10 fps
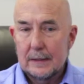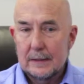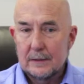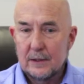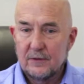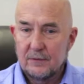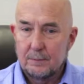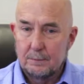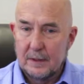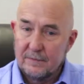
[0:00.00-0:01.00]
and this
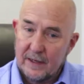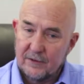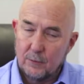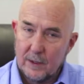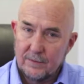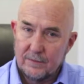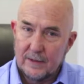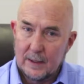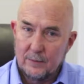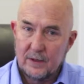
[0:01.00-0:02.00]
advanced wafer
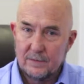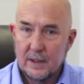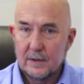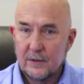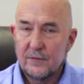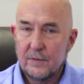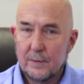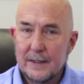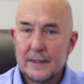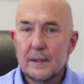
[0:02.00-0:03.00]
fabs have done this for
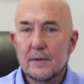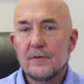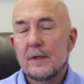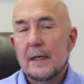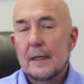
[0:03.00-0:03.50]
many years.